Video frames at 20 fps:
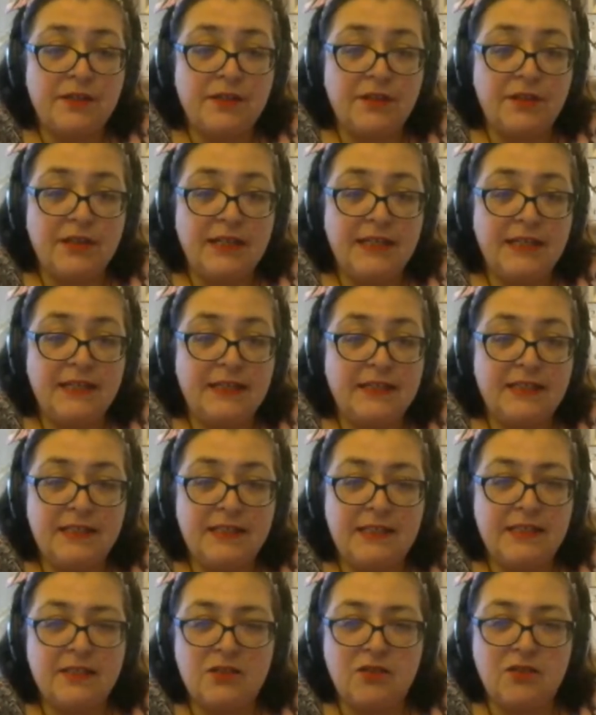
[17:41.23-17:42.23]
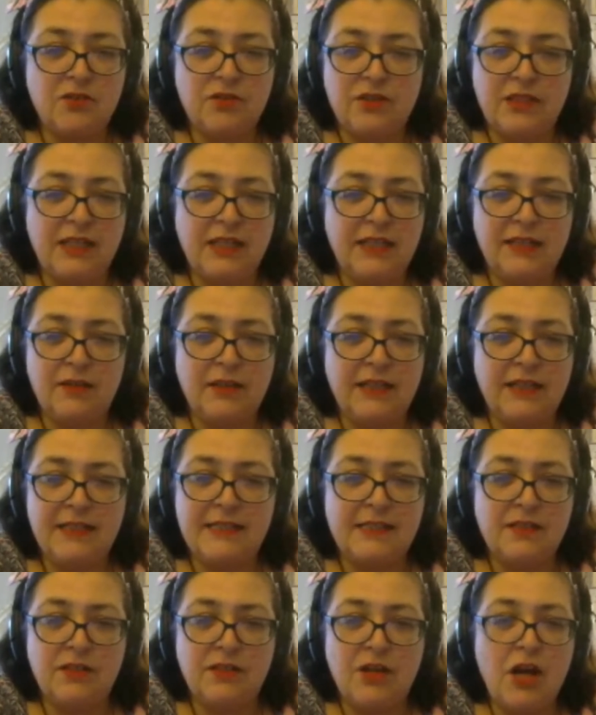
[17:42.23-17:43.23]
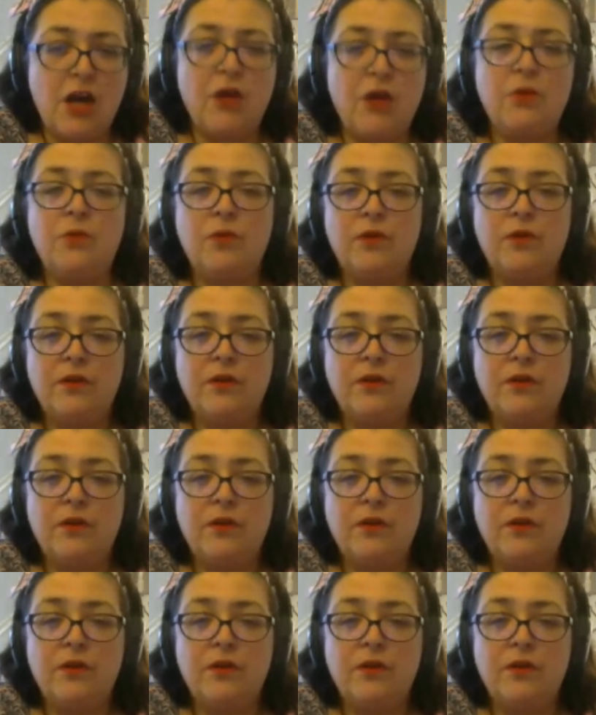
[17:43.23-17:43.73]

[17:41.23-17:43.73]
that he didn't know.